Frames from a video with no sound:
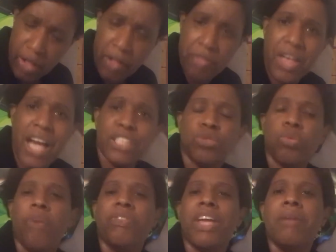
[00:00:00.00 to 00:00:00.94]
That's
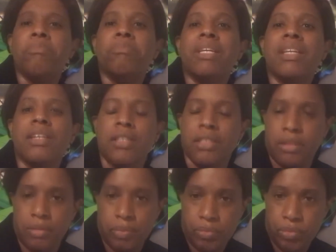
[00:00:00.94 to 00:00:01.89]
what they mean.
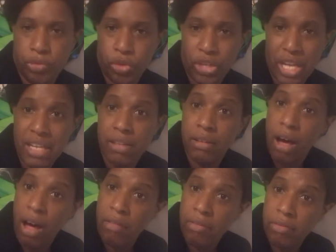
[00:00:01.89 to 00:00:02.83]
Okay,
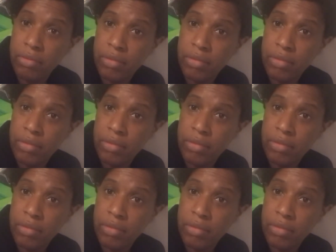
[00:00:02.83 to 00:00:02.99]
love